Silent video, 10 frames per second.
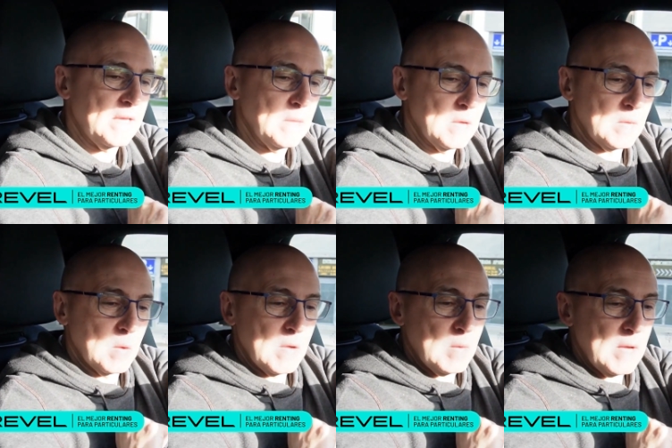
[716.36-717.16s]
Of
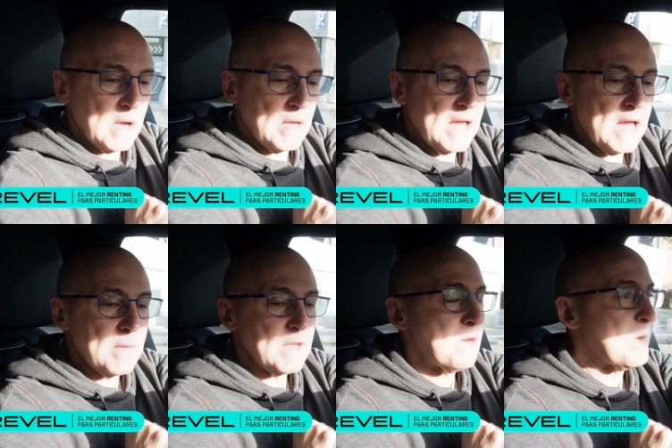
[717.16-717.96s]
course, without
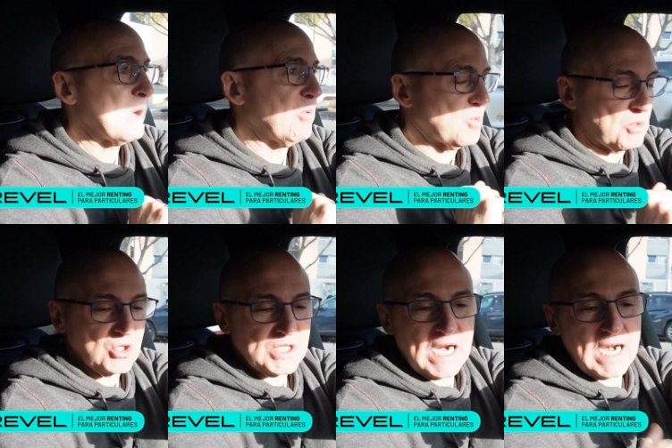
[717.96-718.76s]
Alava, without
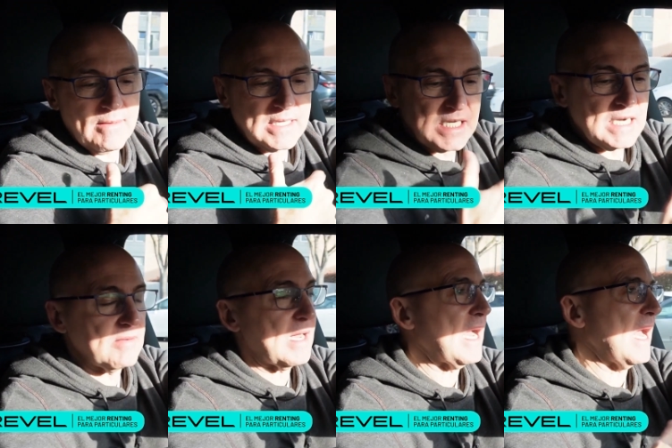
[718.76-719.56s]
Carvajal,
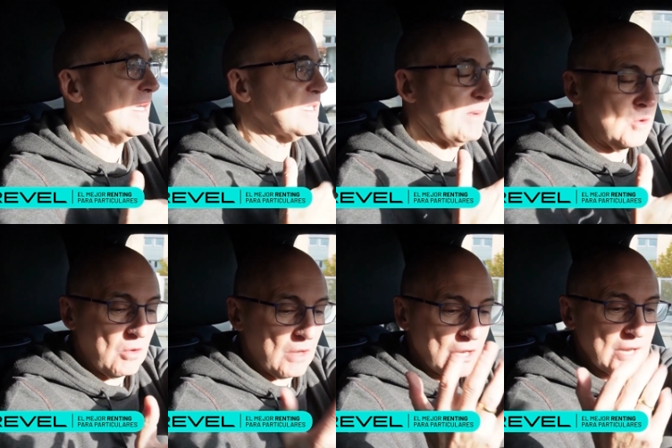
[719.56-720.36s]
without Militão,
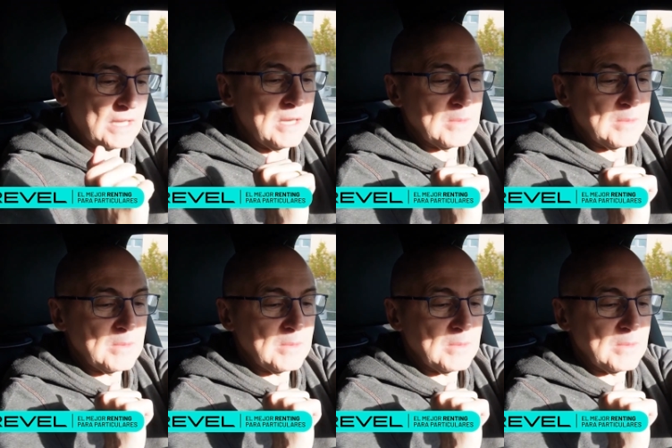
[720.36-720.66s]
as I